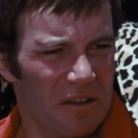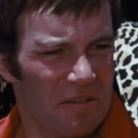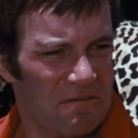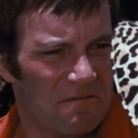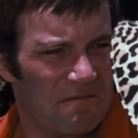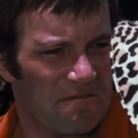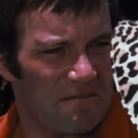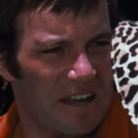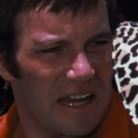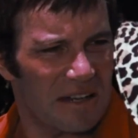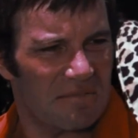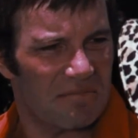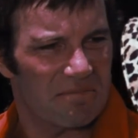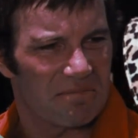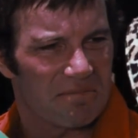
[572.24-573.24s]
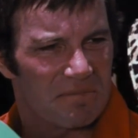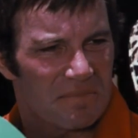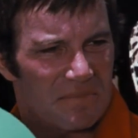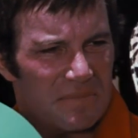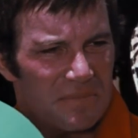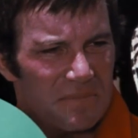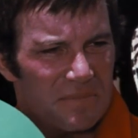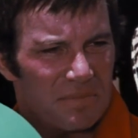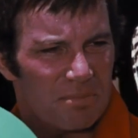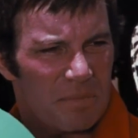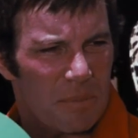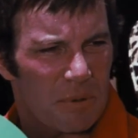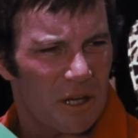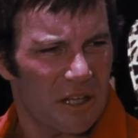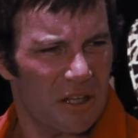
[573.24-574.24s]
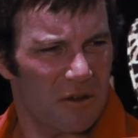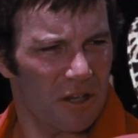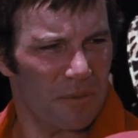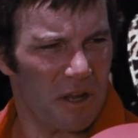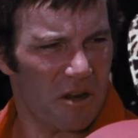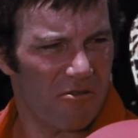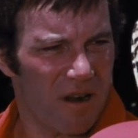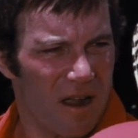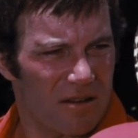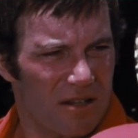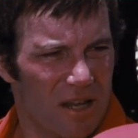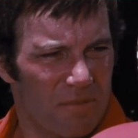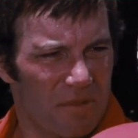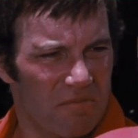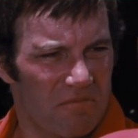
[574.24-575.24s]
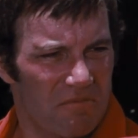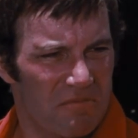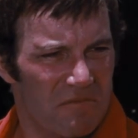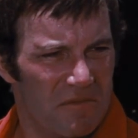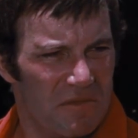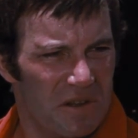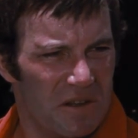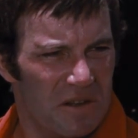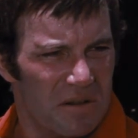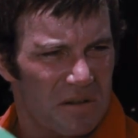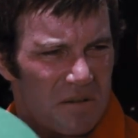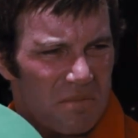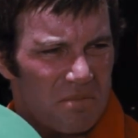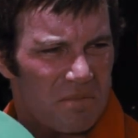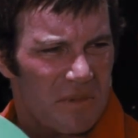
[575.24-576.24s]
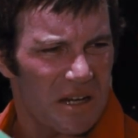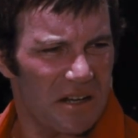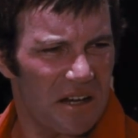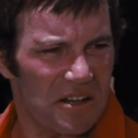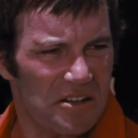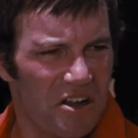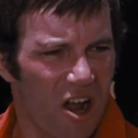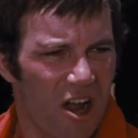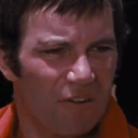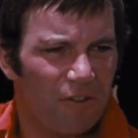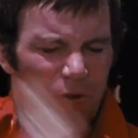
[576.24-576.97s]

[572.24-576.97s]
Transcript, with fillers: fat. People like you ought to be ground up and made into dog